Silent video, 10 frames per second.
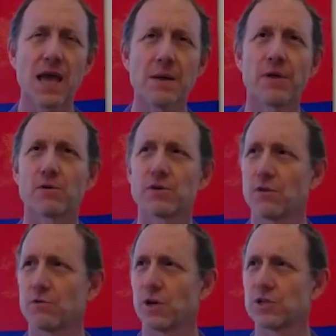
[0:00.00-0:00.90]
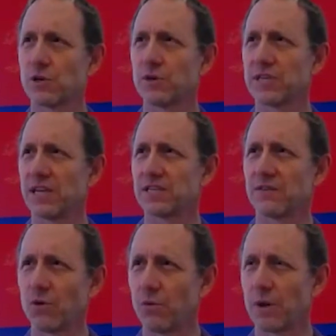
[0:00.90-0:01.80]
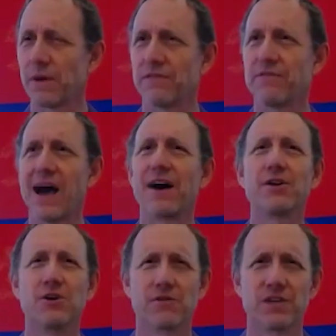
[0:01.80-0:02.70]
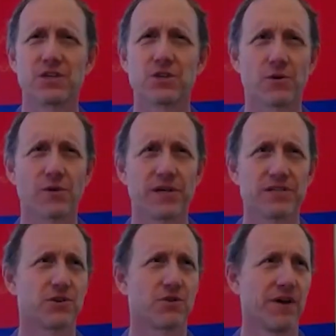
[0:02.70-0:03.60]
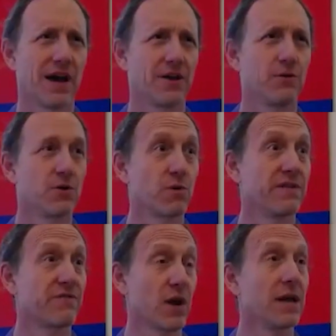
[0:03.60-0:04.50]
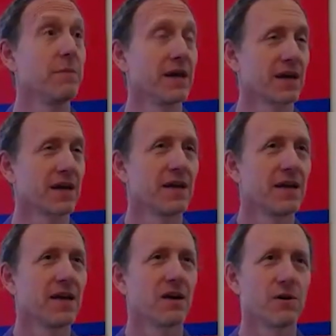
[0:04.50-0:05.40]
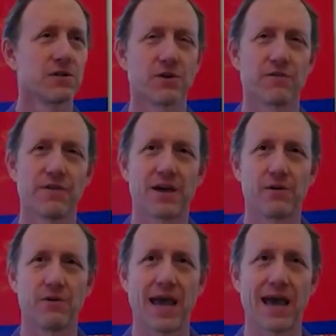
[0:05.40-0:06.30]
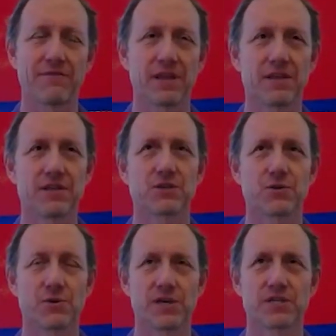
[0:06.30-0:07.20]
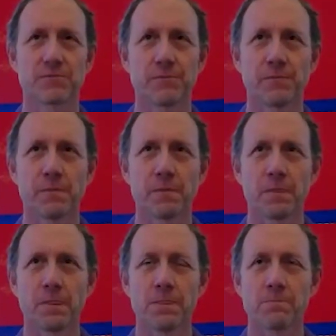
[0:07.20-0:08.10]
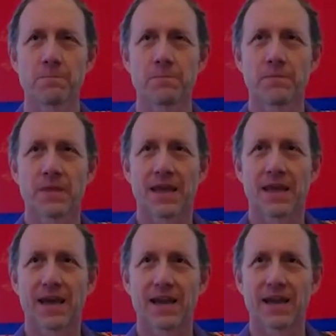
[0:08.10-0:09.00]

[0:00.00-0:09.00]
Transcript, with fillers: but there, there was also a sense of, well, what about the value of these stories? Is there value in reframing? Or is there value in having these stories? And